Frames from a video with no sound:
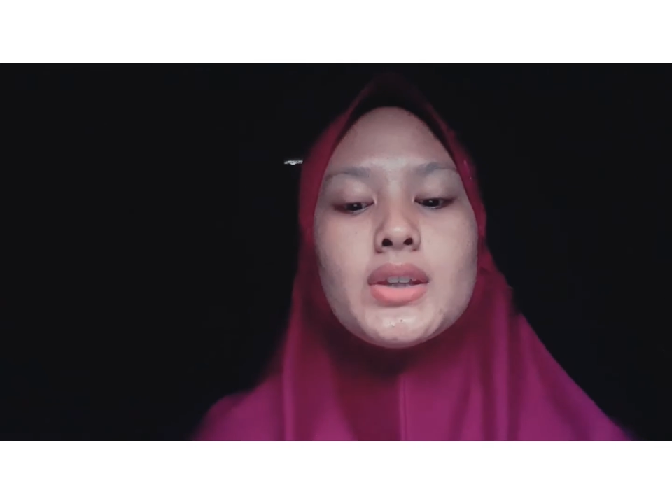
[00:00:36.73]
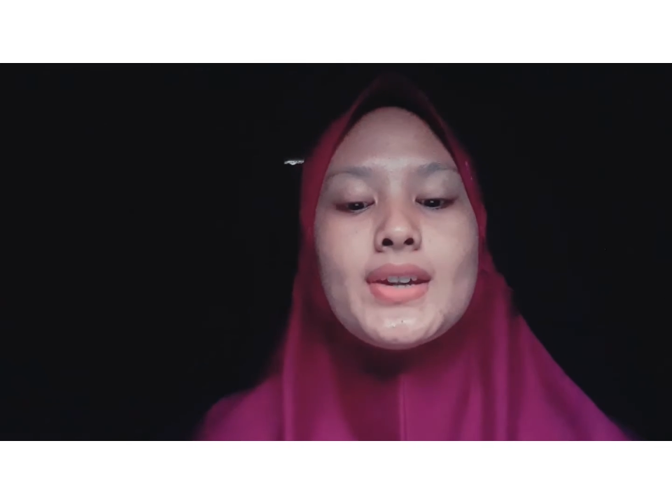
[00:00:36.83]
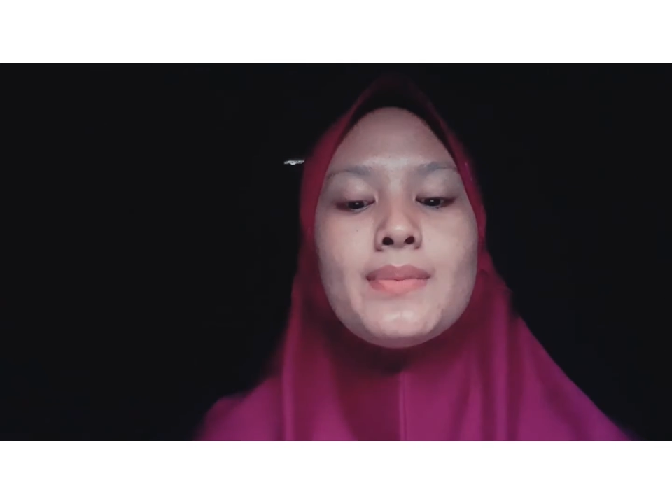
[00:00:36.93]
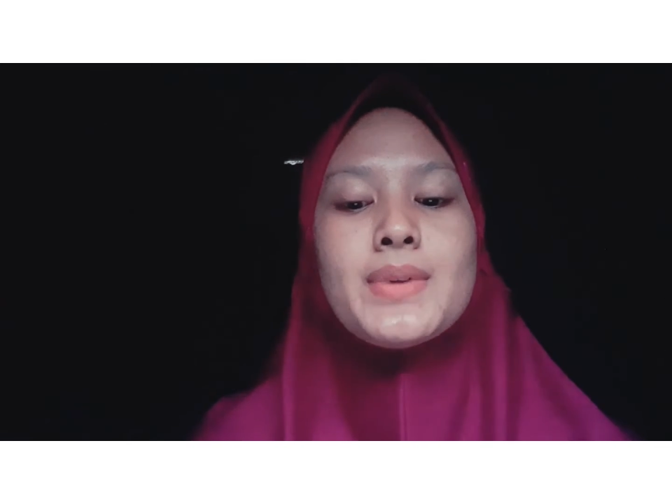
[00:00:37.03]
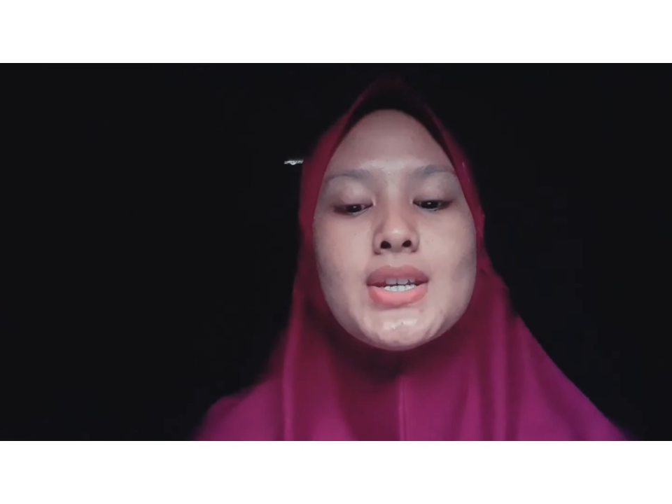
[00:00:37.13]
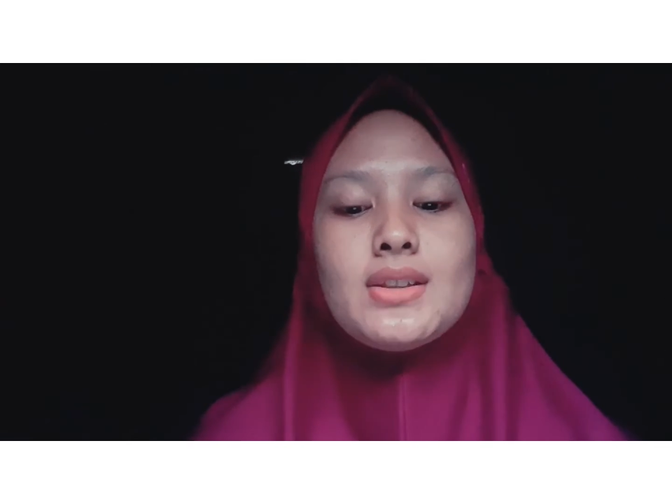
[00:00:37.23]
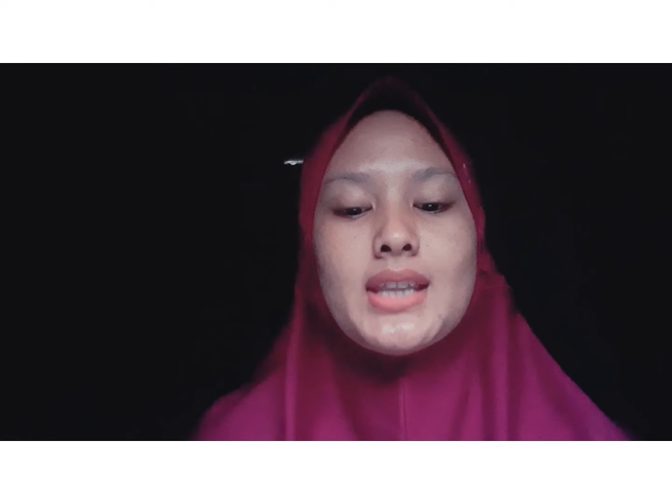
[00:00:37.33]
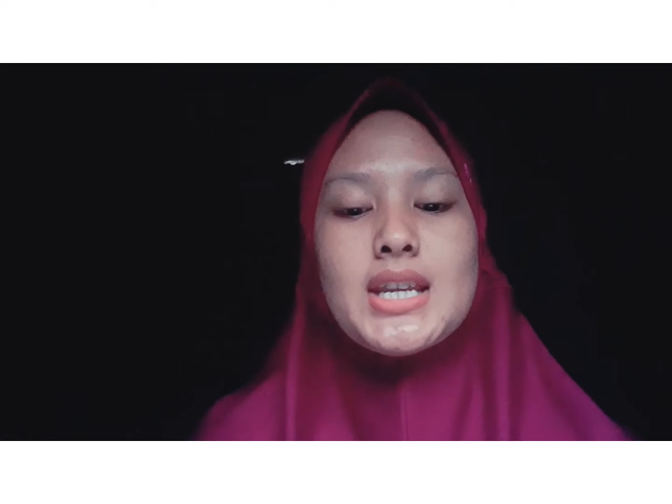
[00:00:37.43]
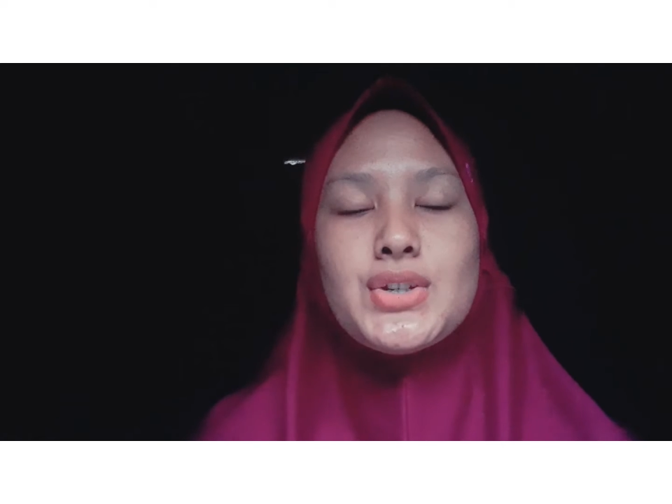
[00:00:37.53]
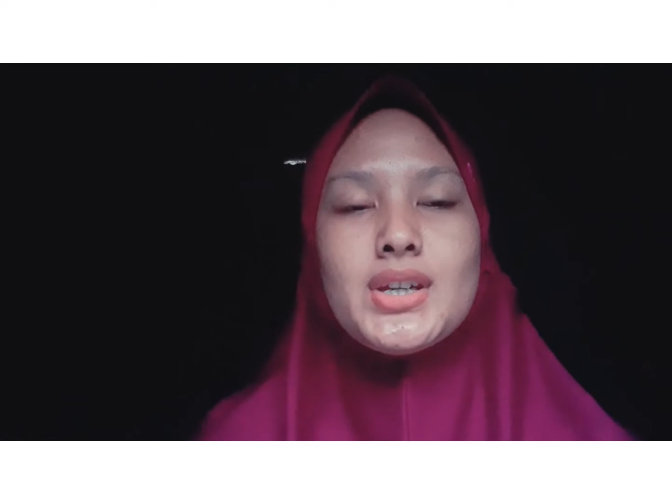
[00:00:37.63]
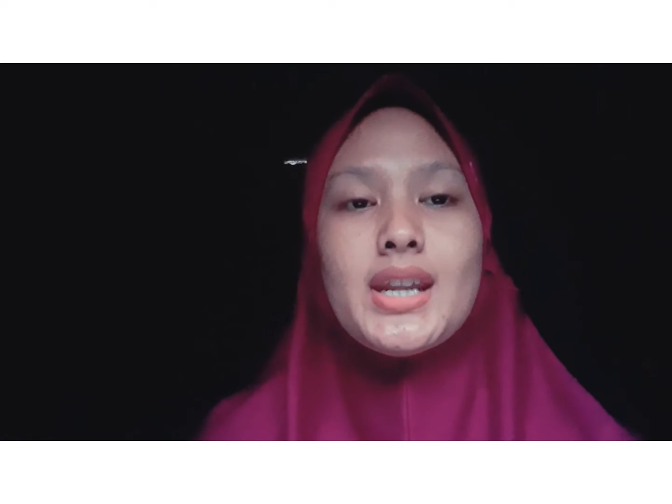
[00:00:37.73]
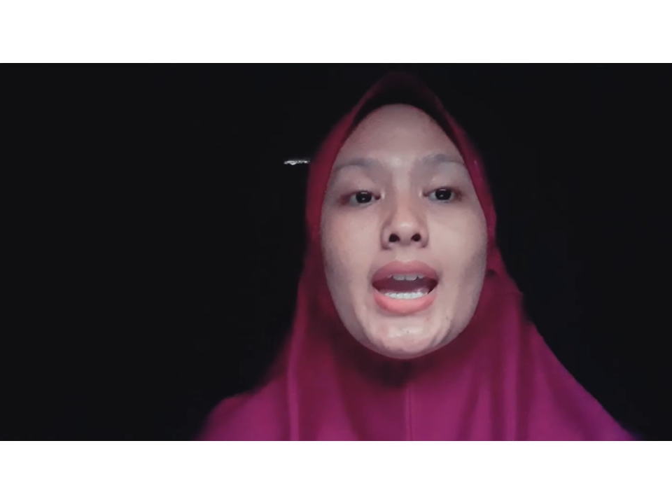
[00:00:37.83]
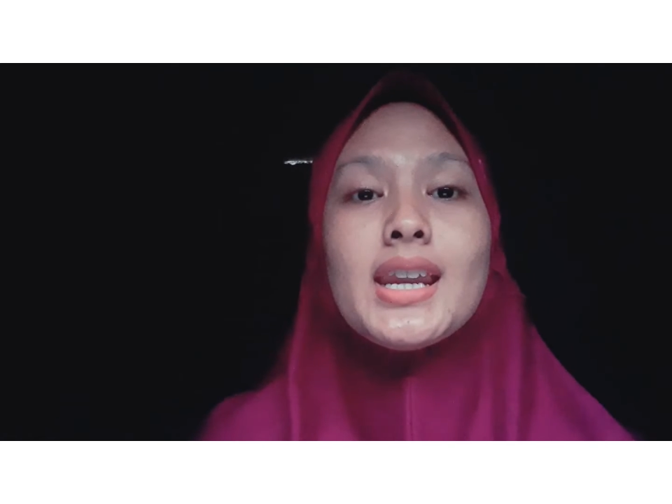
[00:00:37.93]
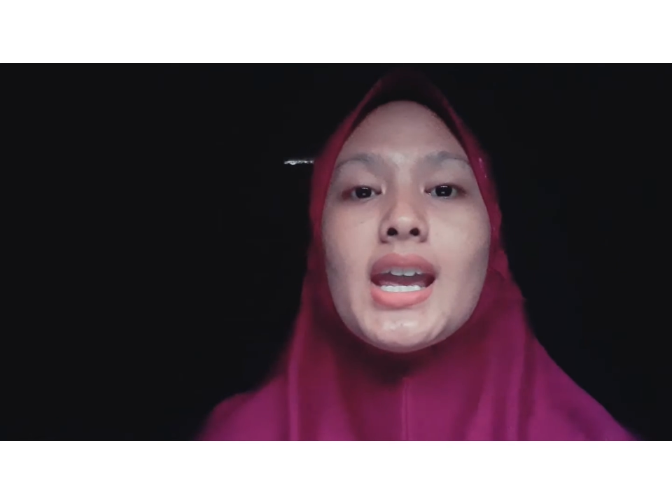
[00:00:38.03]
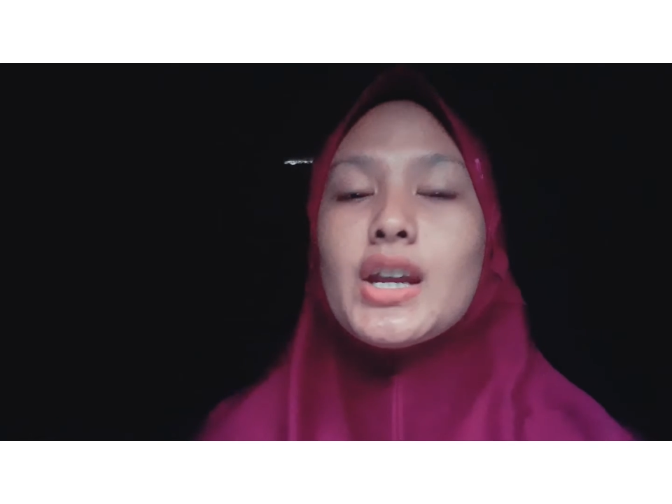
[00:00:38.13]
representation
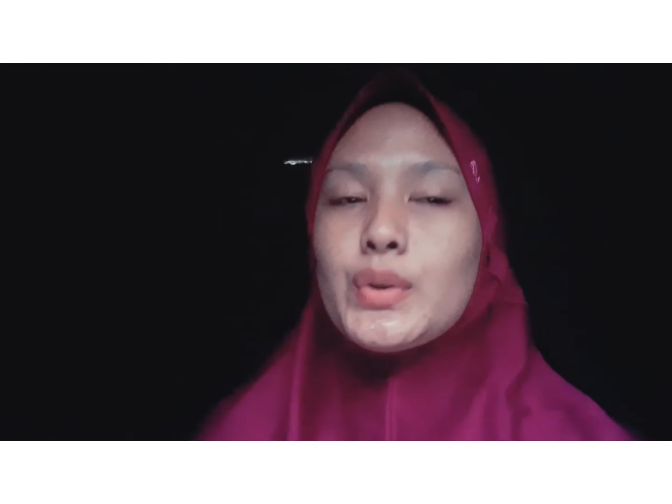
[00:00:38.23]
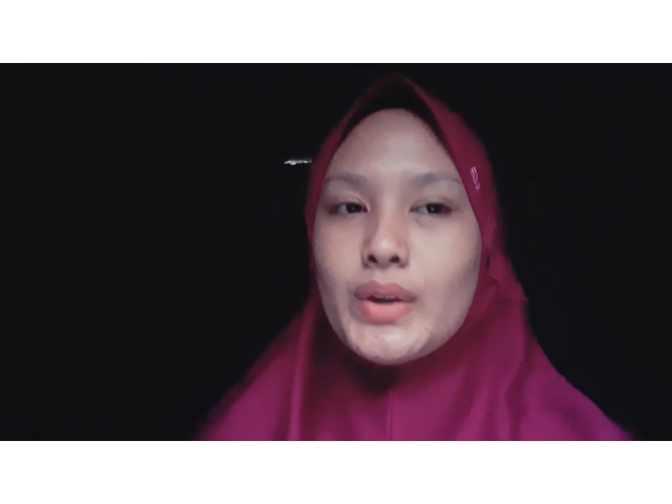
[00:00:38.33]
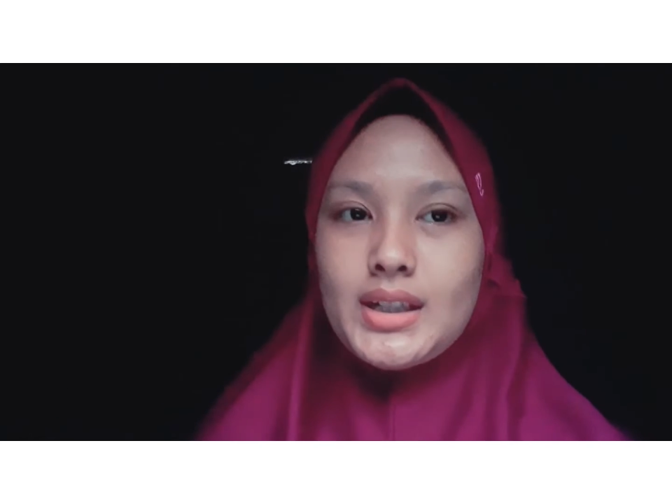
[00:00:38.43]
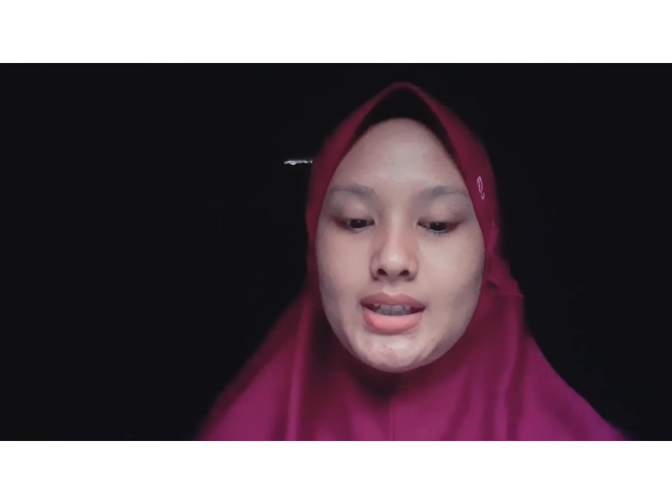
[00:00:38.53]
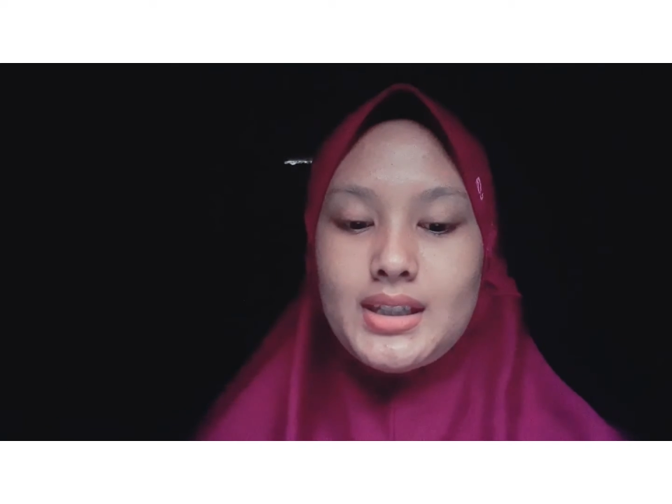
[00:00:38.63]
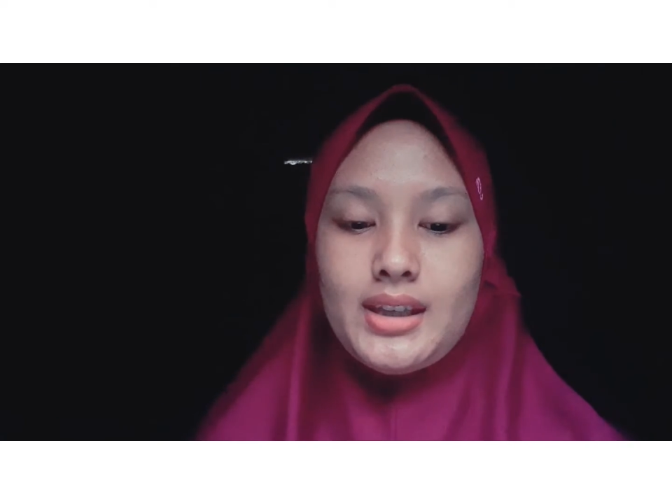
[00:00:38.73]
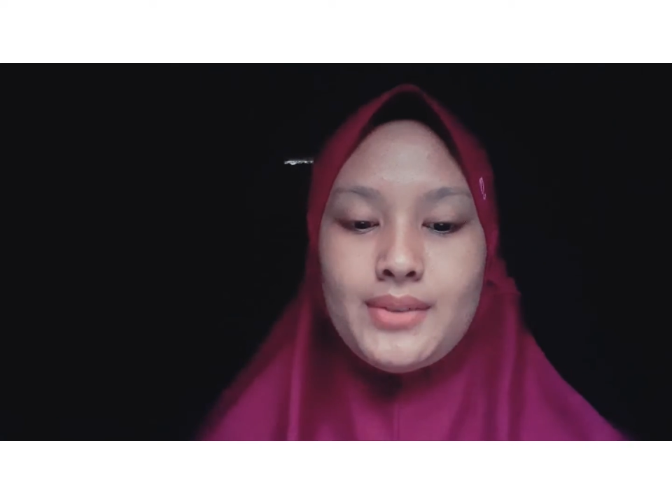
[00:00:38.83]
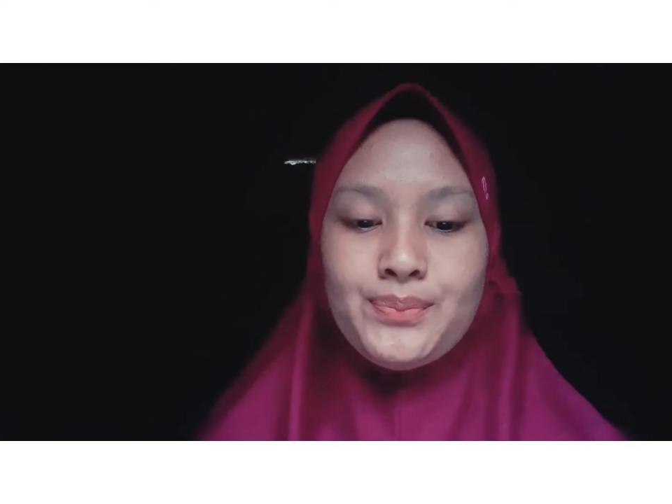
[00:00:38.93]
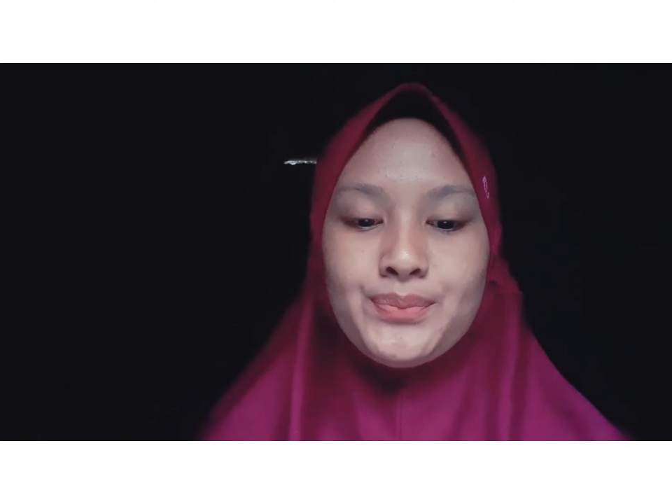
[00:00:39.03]
and equality,